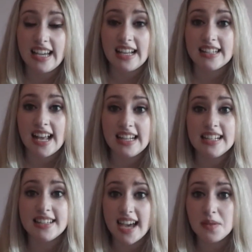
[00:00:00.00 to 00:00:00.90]
and
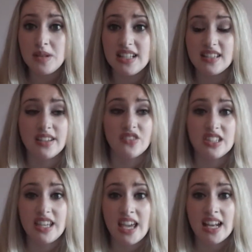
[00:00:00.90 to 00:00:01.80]
any dead pieces of
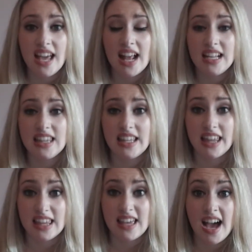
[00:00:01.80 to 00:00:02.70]
skin, anything
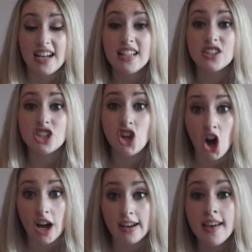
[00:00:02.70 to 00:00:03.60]
like that, is
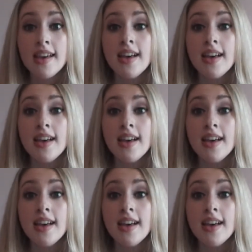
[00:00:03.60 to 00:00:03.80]
gone.